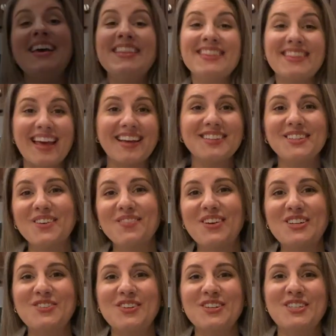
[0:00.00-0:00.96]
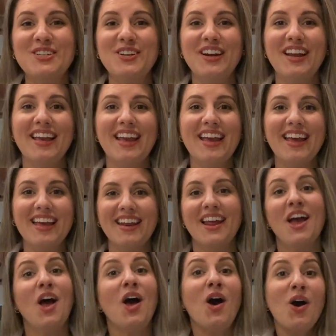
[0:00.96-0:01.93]
Thanks so much for tuning
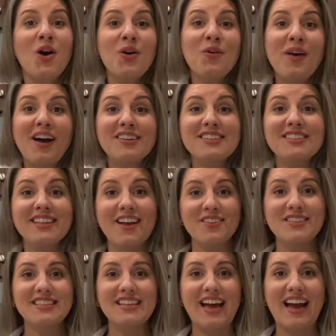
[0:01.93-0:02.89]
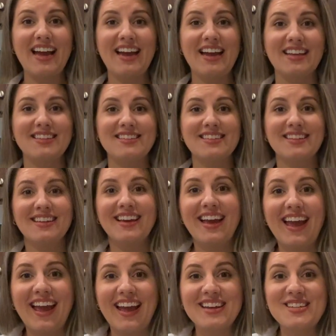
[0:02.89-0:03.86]
in. Who else loves science?
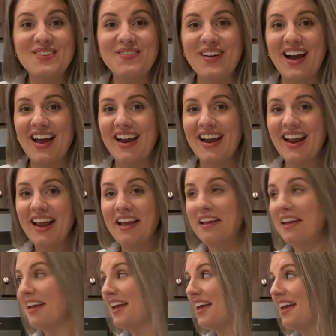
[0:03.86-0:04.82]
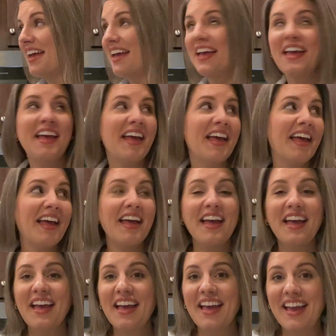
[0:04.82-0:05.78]
Antibody?
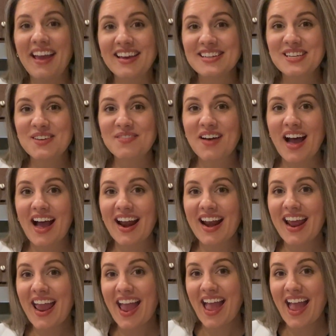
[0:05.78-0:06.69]
Antibody?